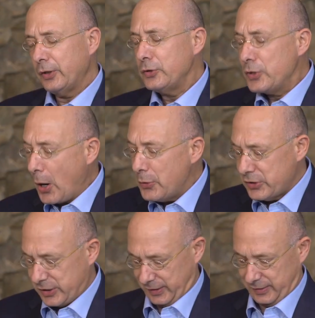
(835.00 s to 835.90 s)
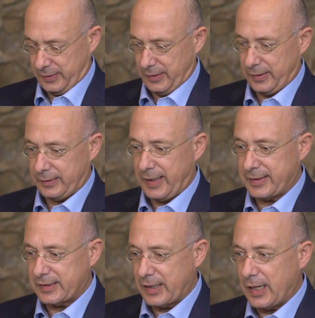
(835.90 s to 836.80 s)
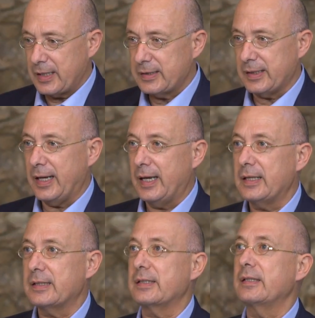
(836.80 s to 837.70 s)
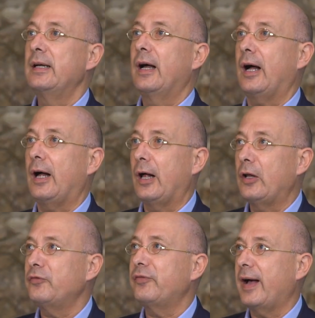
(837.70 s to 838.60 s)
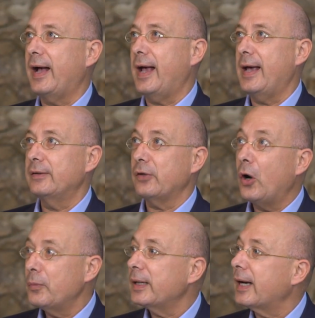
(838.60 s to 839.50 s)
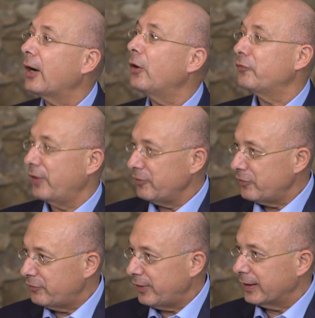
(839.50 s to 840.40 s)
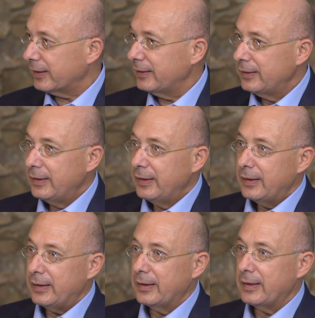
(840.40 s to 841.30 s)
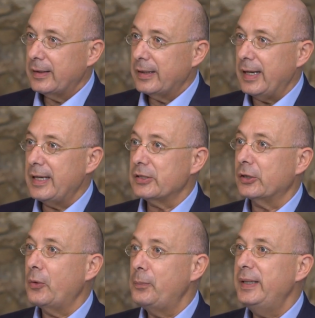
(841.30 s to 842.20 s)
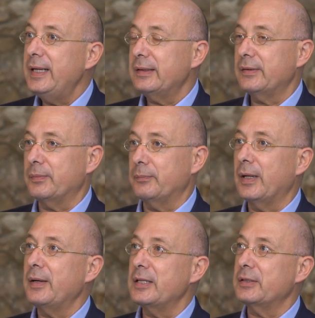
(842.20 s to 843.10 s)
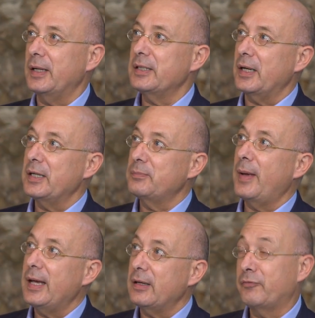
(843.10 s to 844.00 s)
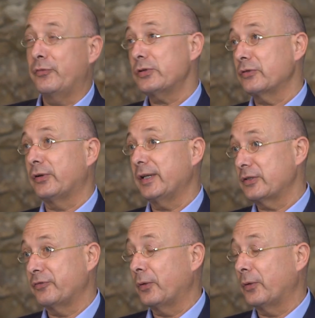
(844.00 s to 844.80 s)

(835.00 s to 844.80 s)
the notion that science is alpha and omega of everything is a complete, you know, first of all, it's a